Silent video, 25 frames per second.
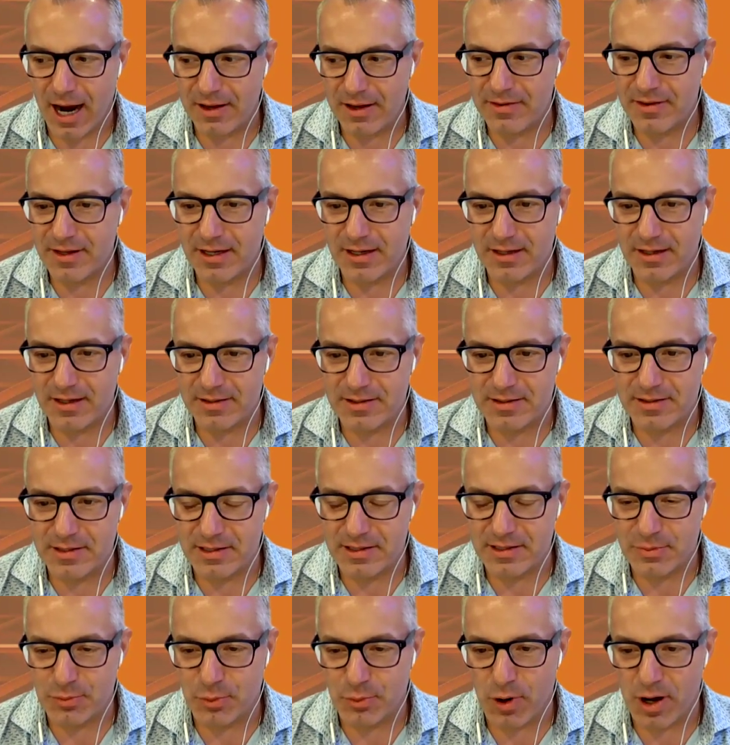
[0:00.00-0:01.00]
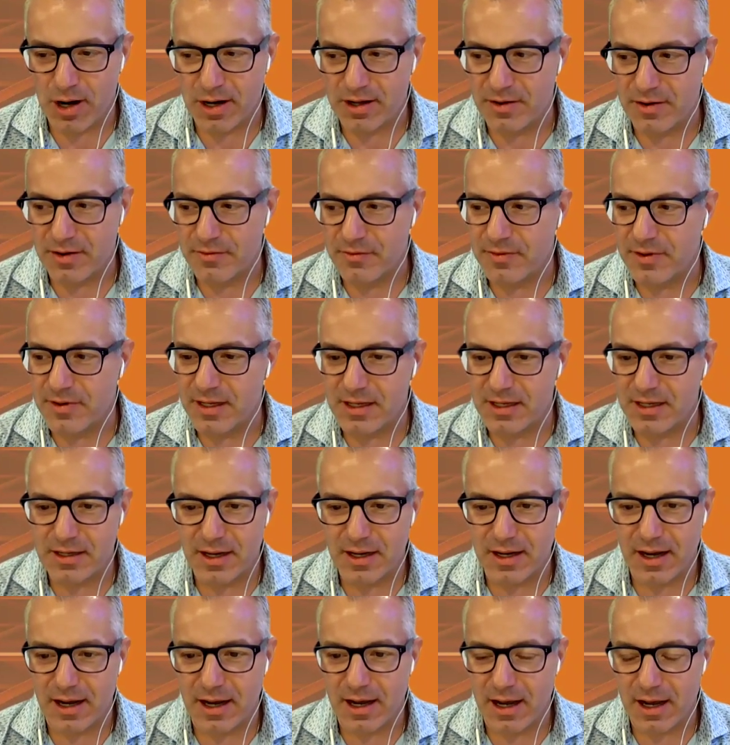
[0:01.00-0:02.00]
I think it's just one of
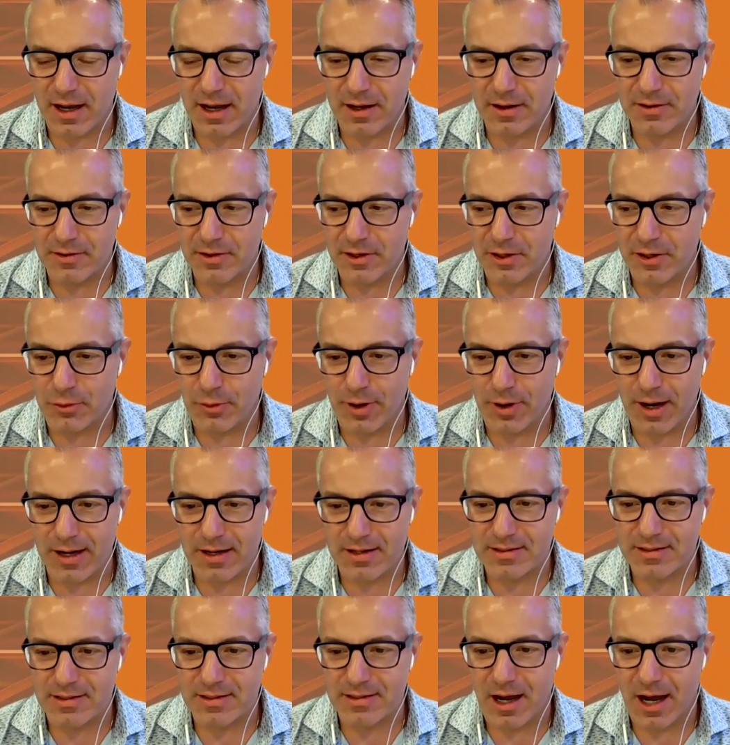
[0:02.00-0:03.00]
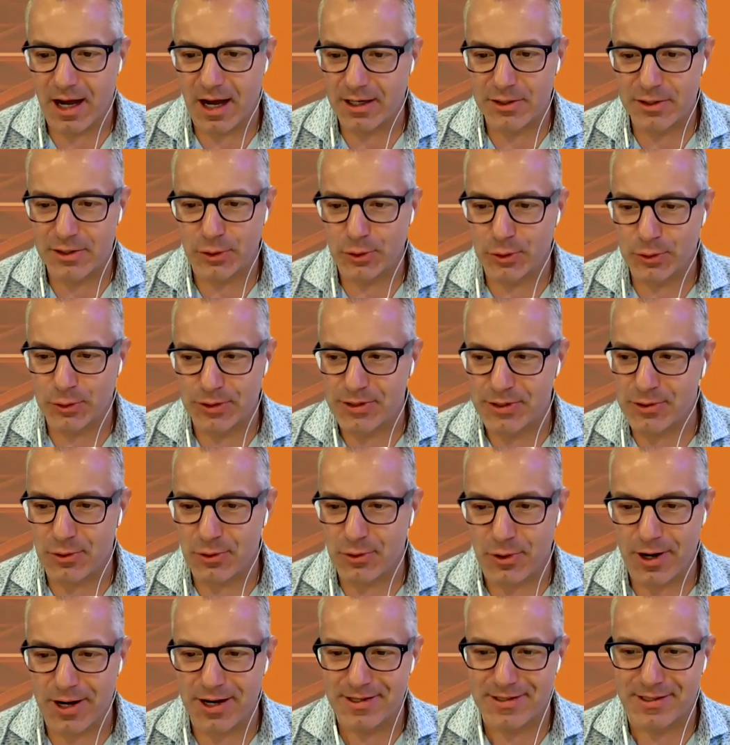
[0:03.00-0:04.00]
the greatest untold
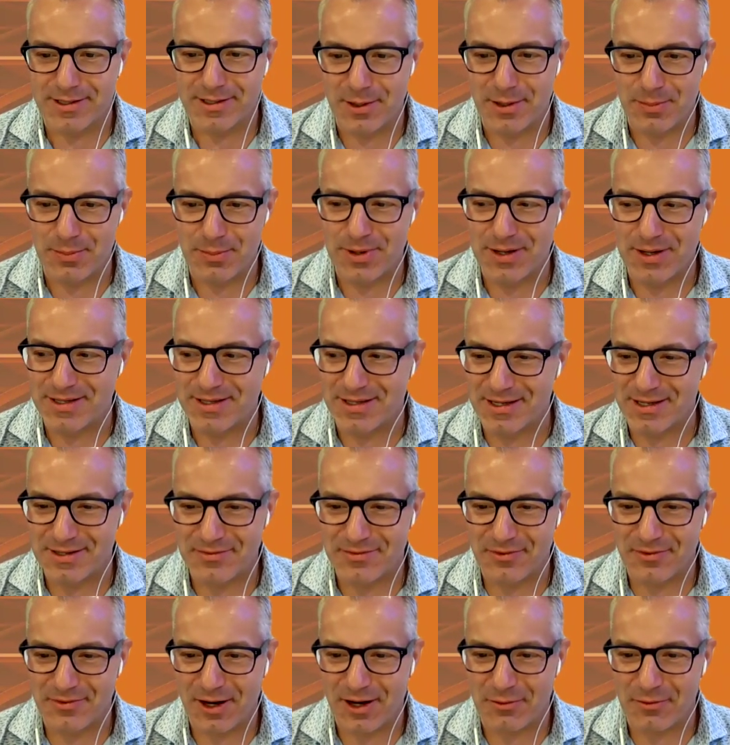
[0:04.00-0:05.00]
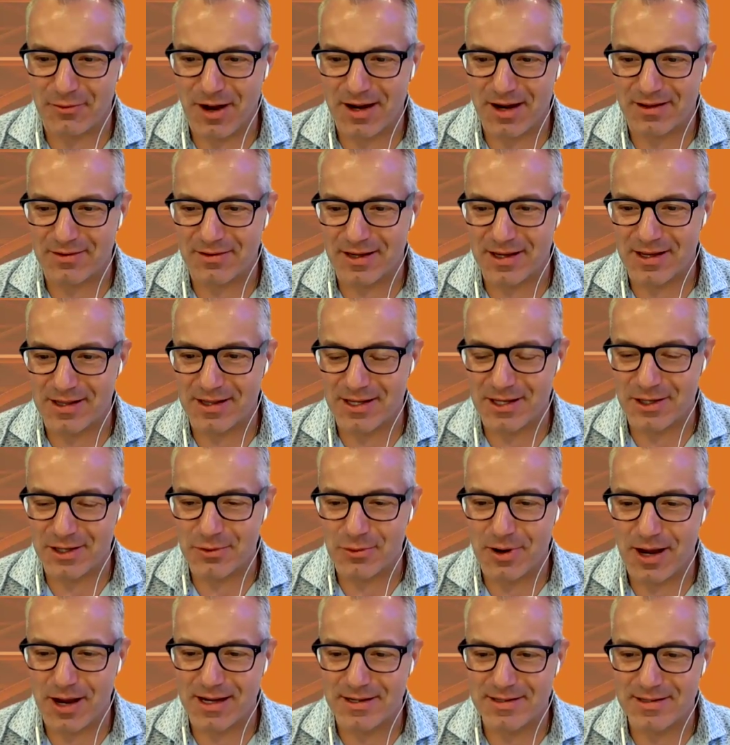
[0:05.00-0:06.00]
stories in business, quite frankly, in the
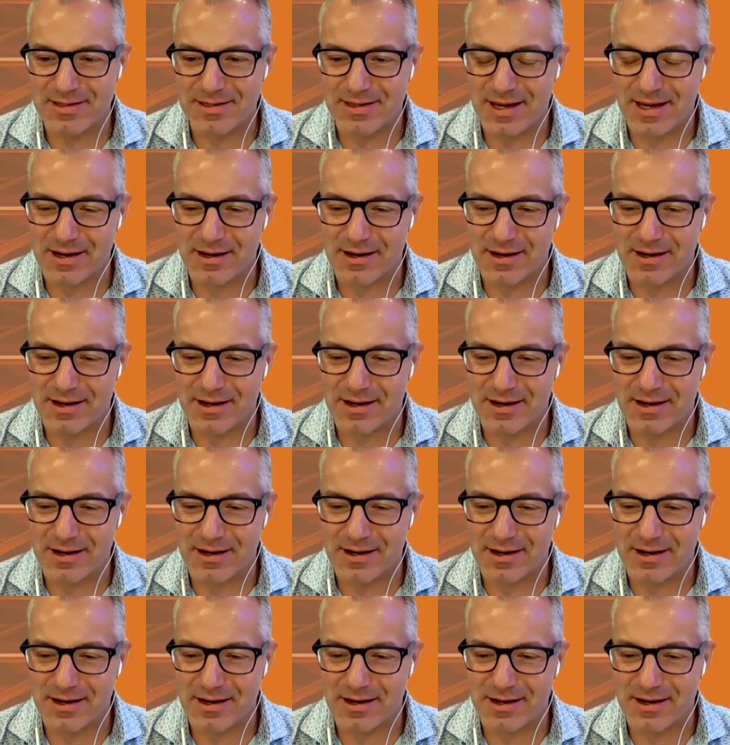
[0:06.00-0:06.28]
U.S.